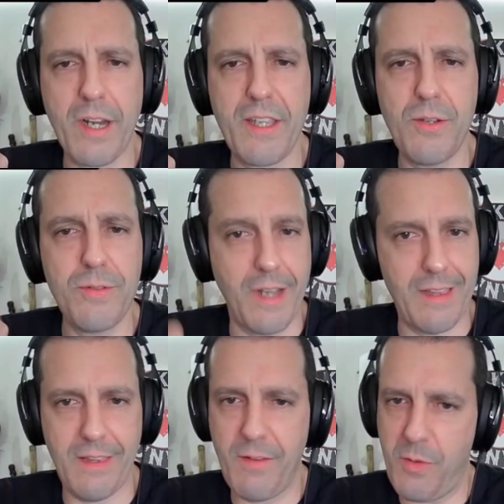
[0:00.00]
acute. I
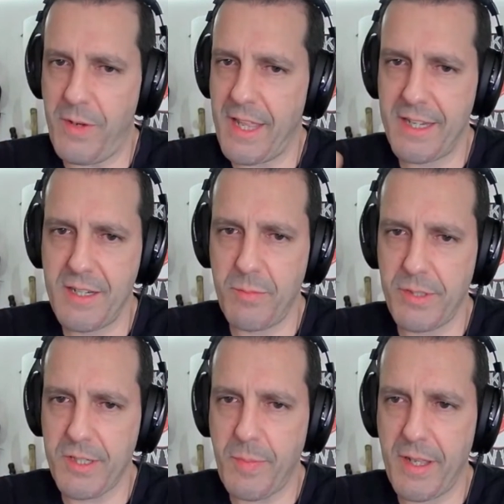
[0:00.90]
love the way that tip
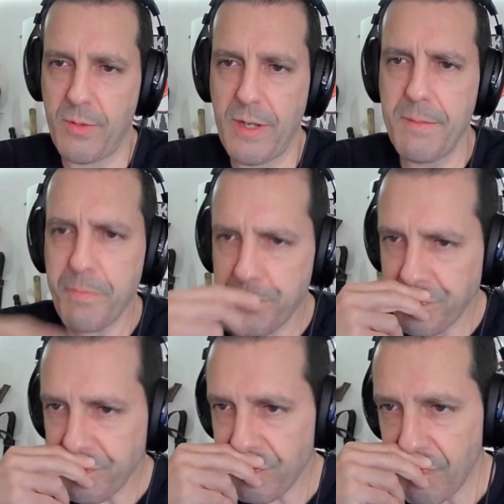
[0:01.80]
looks, by the way.
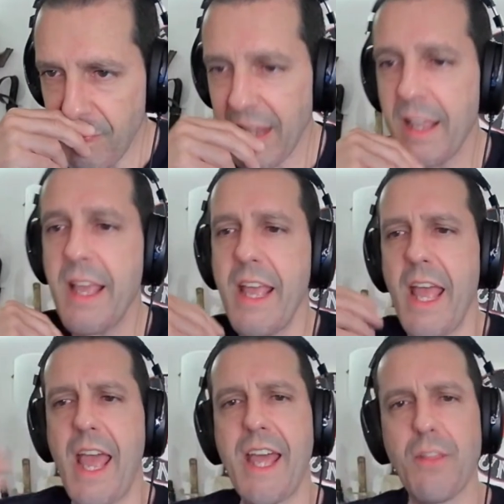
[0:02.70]

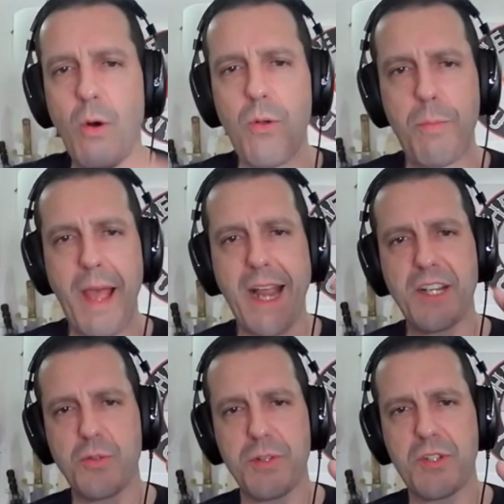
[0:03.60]
And the whole
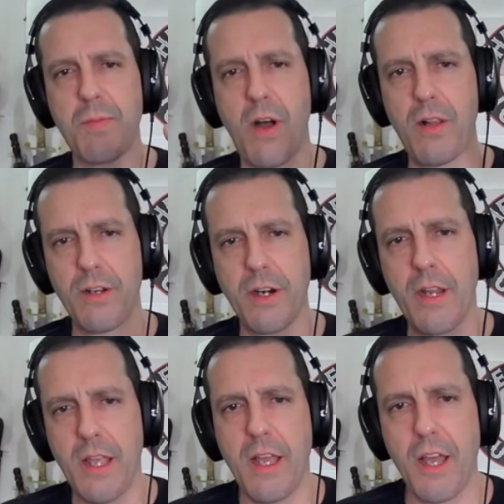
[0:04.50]
package was smaller,
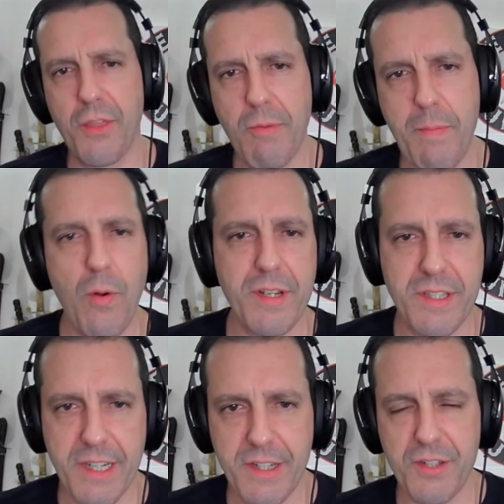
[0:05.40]
a three point
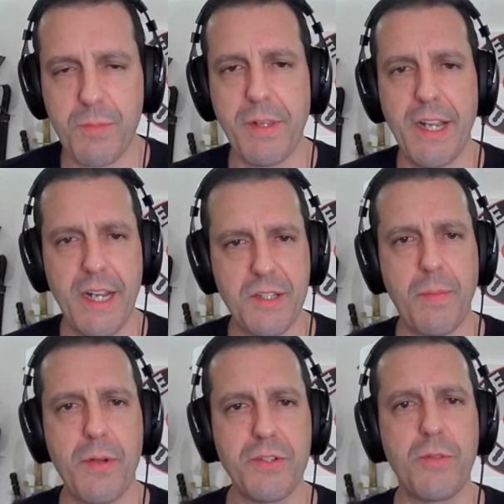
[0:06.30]
six inch blade as
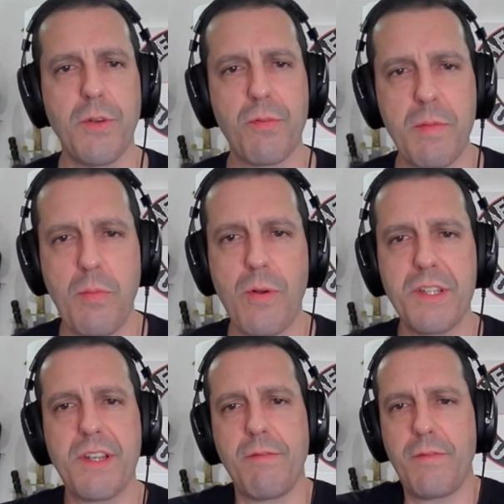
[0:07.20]
opposed to a three
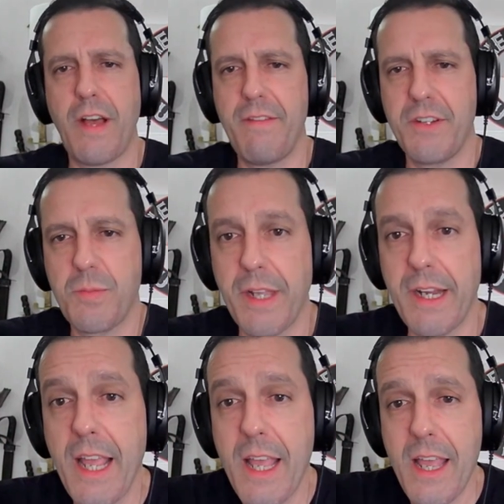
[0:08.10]
point seven five inch
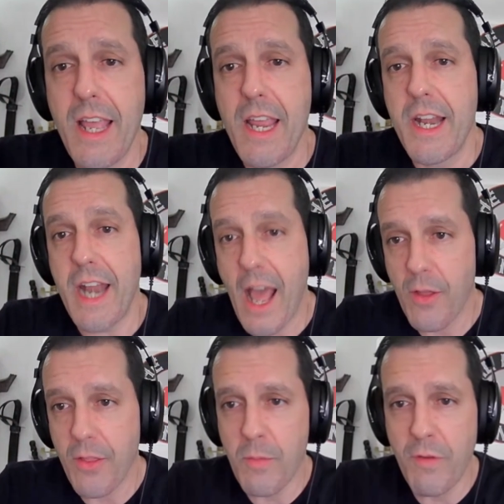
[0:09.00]
blade.
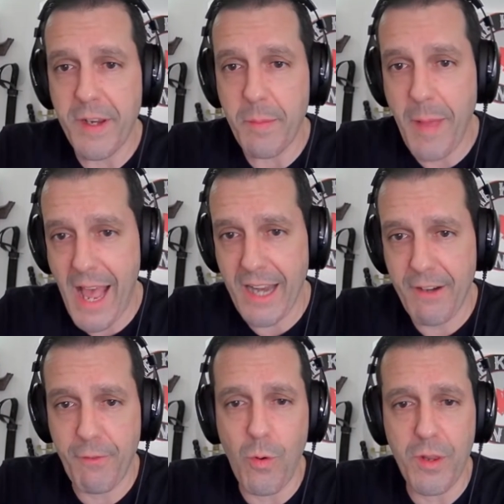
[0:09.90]
Now they're moving
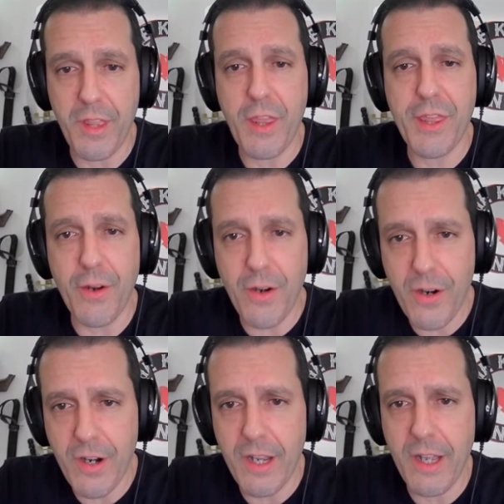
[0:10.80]
back for the
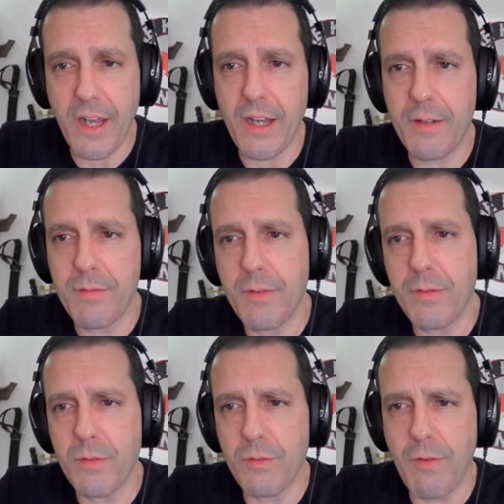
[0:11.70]
third uh,
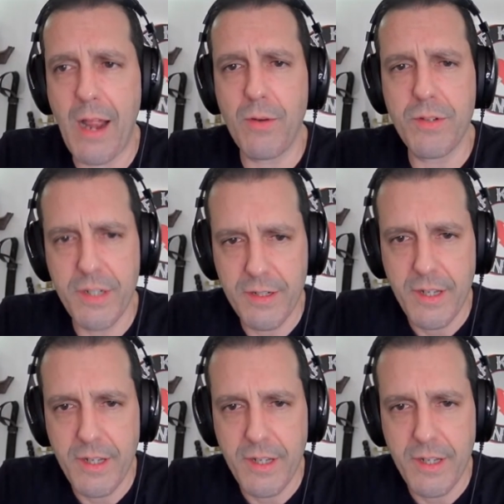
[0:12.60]
round,